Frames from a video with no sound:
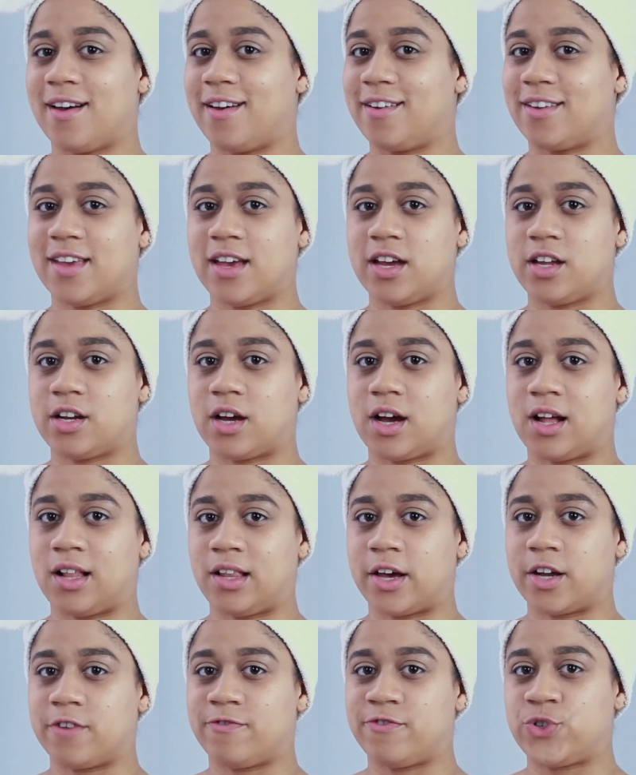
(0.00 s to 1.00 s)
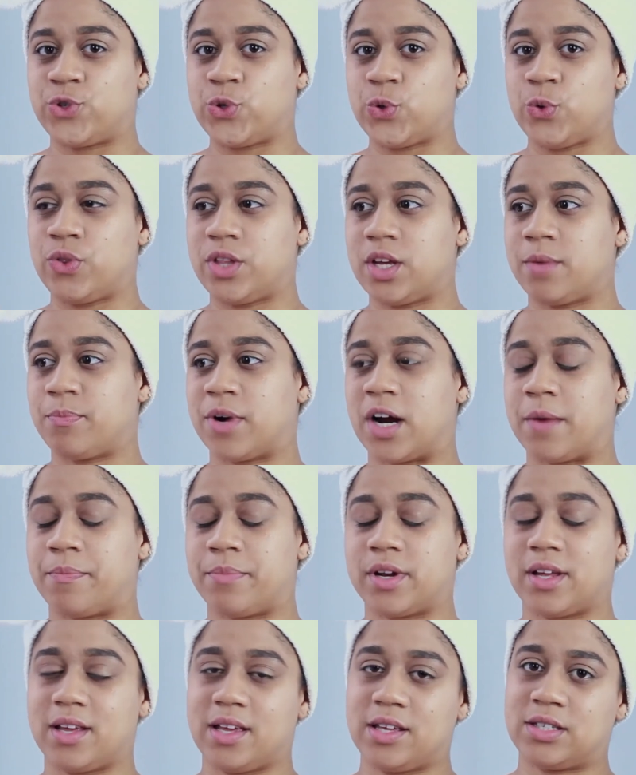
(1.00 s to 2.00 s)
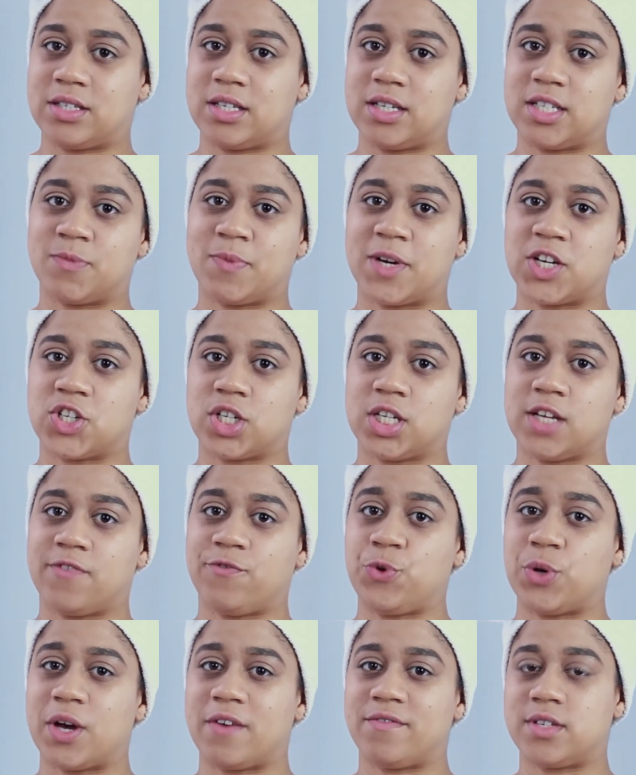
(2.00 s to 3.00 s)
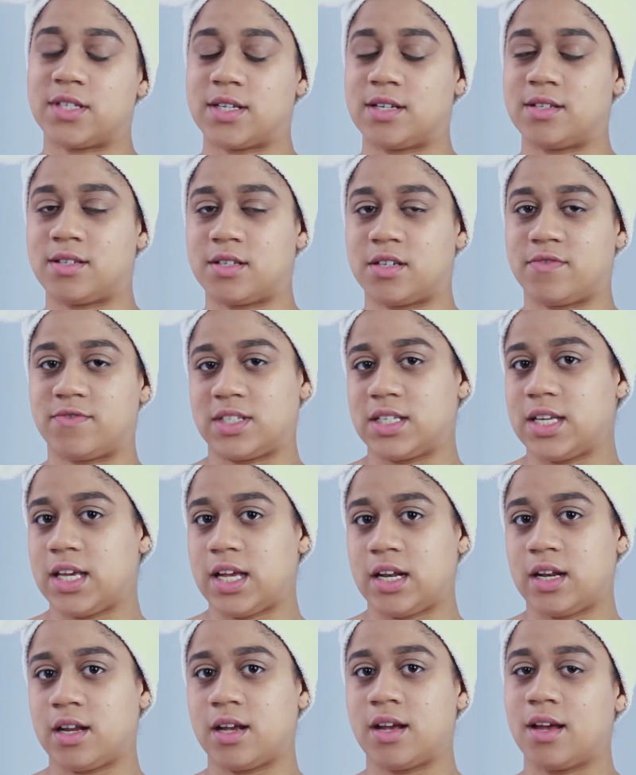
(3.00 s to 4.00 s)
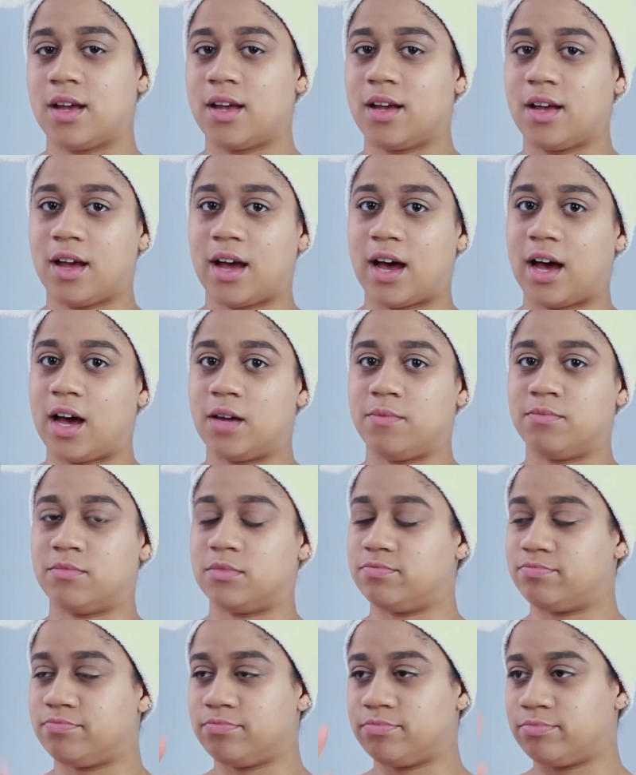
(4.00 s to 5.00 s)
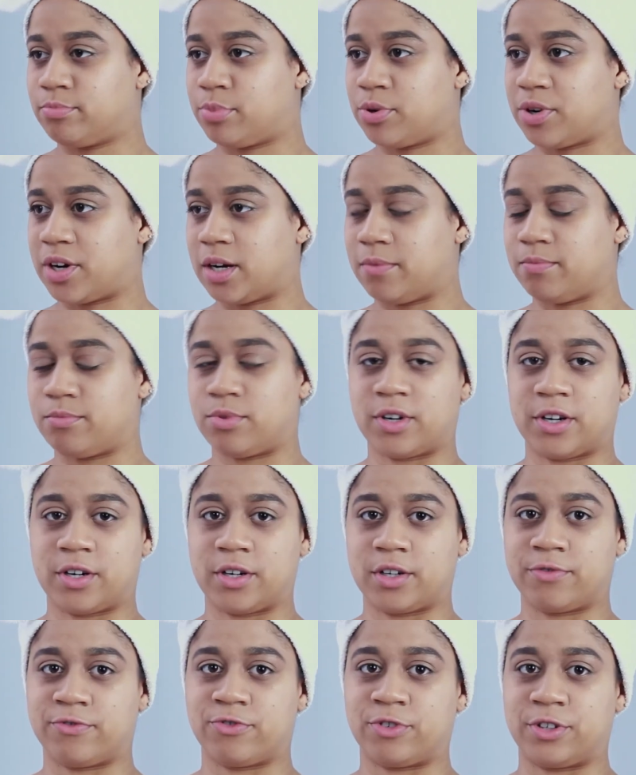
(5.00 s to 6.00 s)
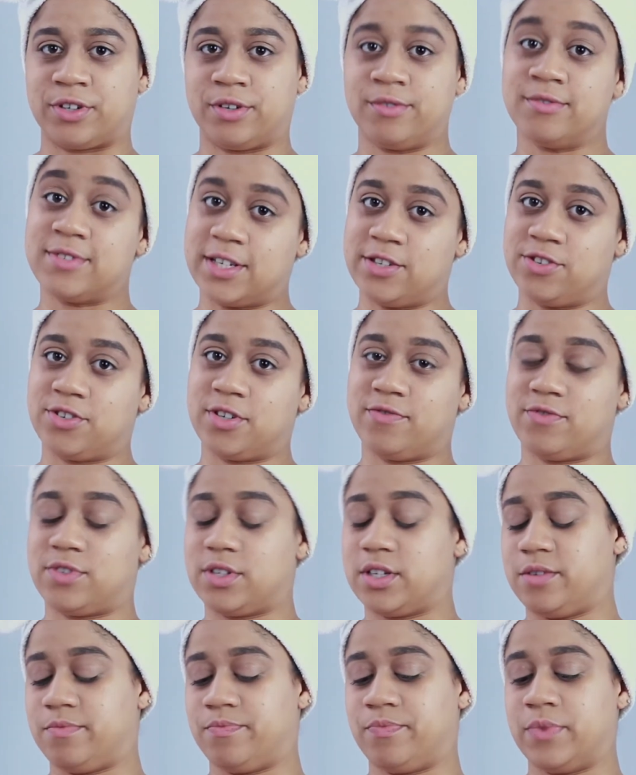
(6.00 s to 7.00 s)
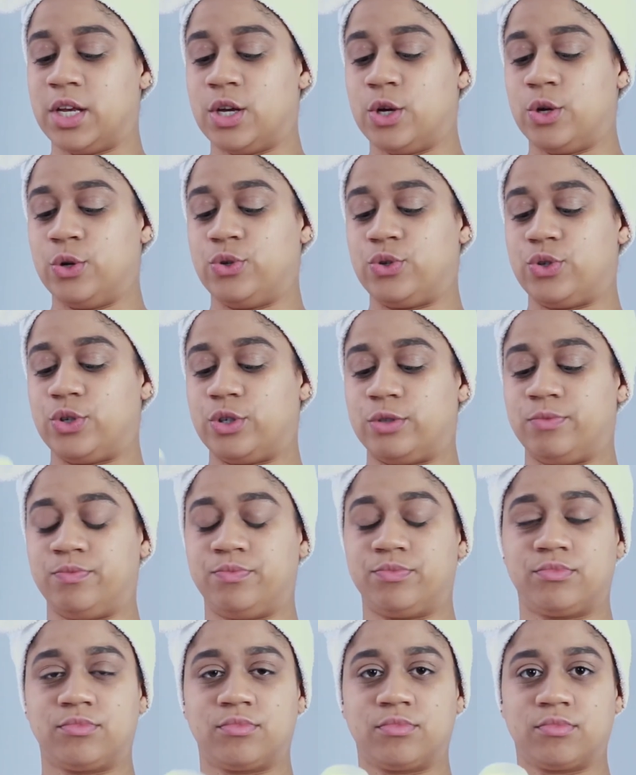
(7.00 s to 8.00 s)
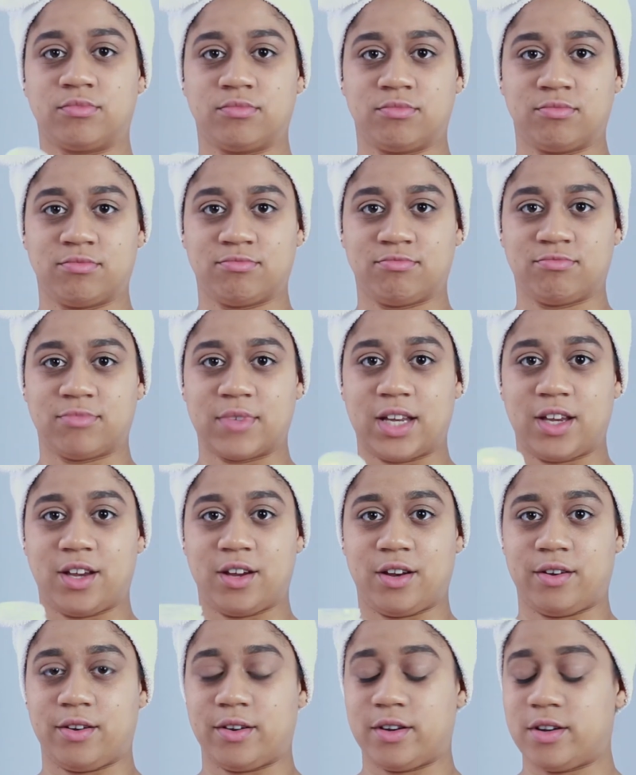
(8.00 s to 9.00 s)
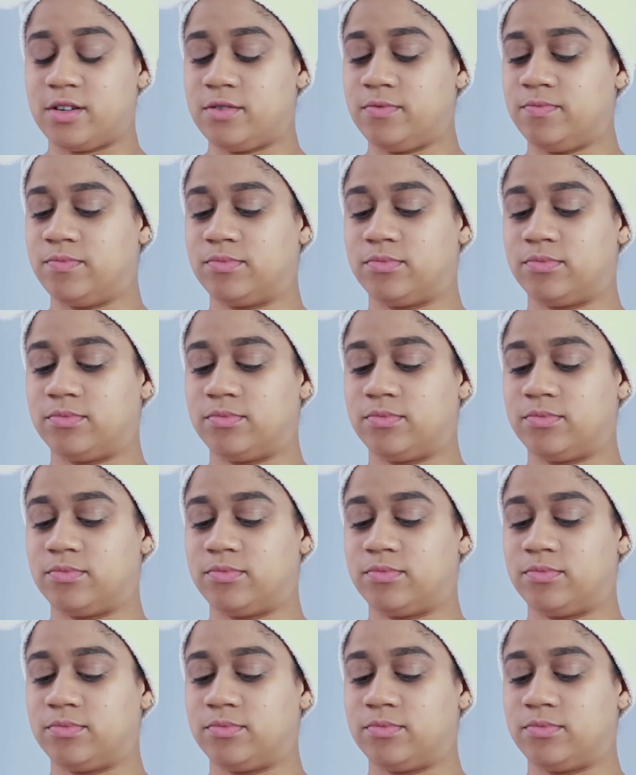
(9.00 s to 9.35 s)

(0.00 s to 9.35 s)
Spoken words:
Again, a lot of soothing properties, especially if you have sensitive skin. Prime product for sensitive skin. So here you go.